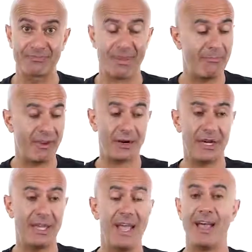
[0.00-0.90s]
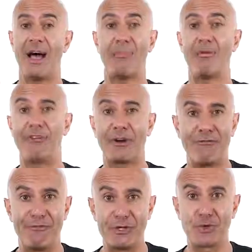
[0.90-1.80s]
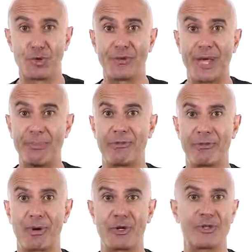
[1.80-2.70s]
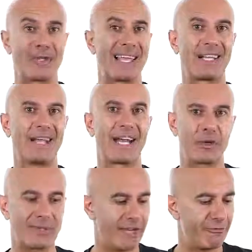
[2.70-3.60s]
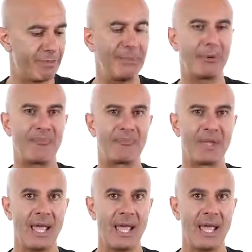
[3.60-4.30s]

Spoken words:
I'm a very visual type of a person, like a lot of creative people.